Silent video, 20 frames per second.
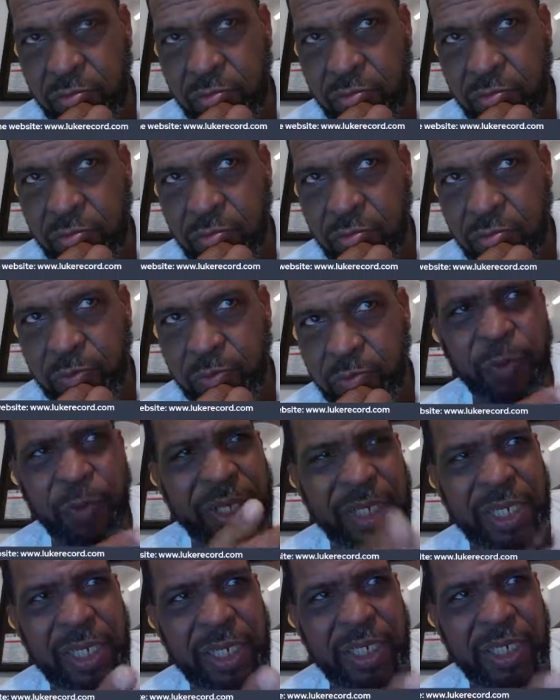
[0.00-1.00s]
But we
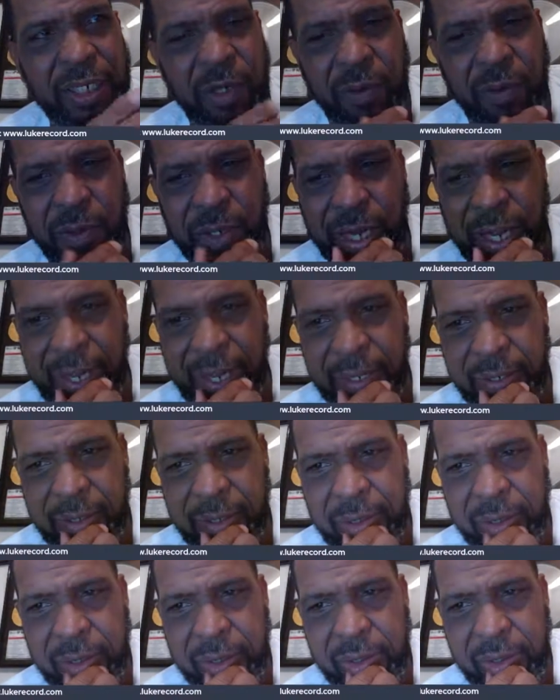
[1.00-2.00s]
need to know that.
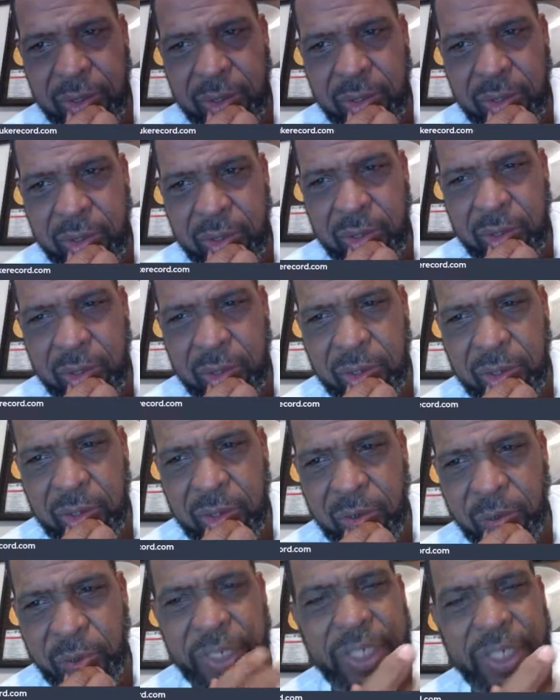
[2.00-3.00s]

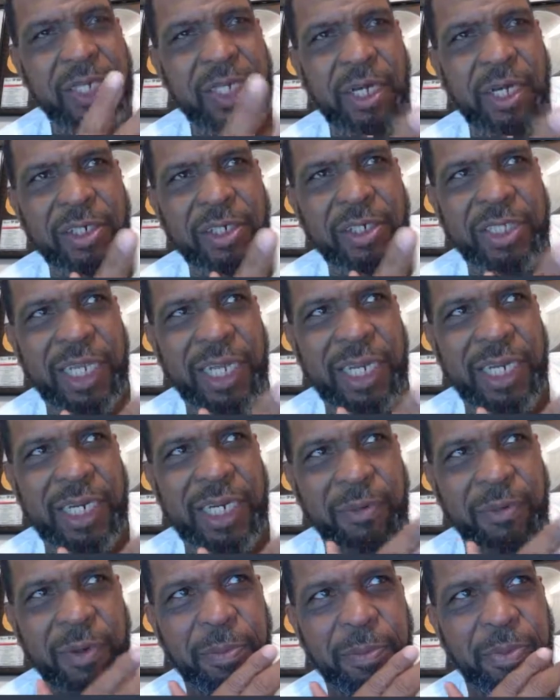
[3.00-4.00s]
We need to understand that
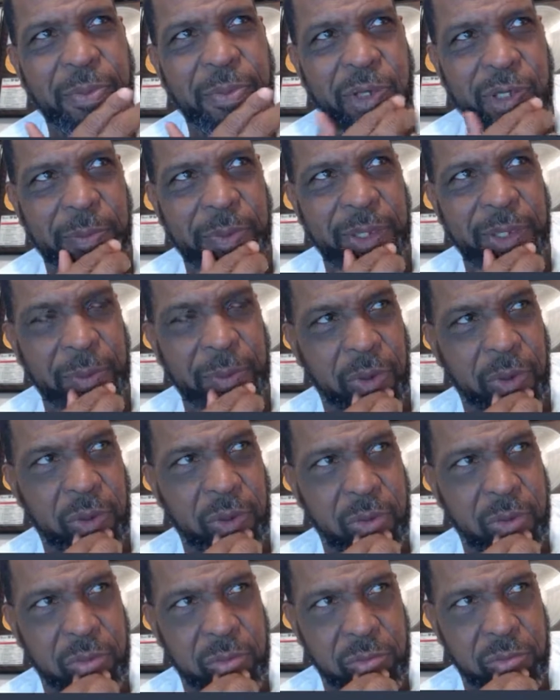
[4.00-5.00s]
we're brilliant people.
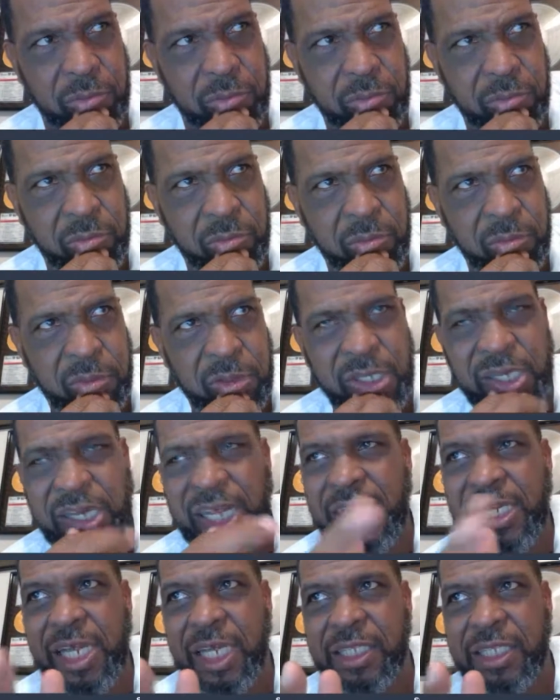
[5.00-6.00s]
It
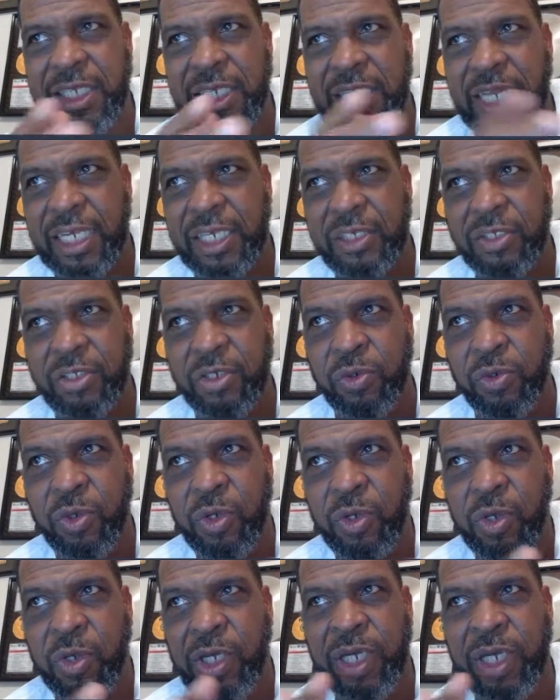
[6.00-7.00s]
ain't nothing they could do.
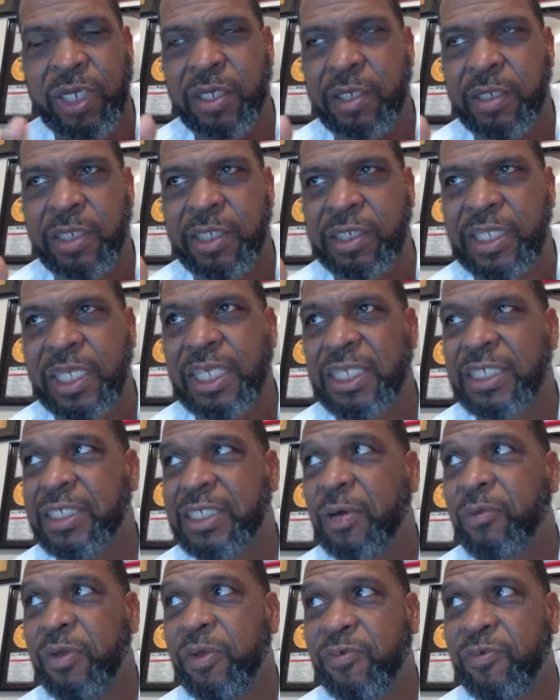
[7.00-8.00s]
The things that
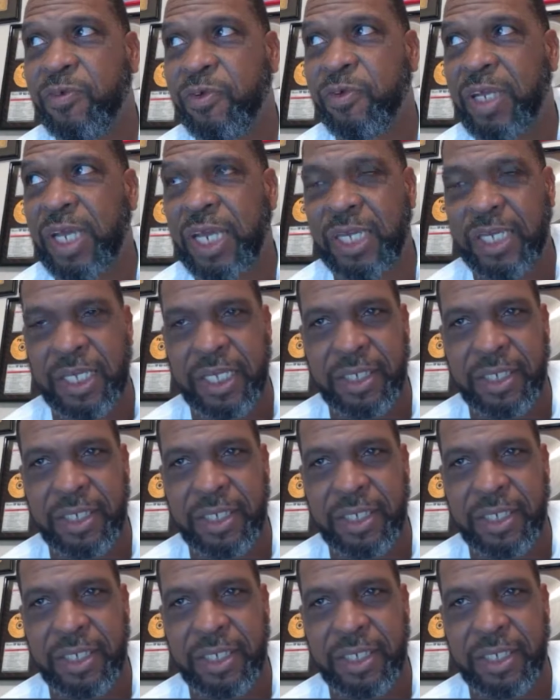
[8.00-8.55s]
we created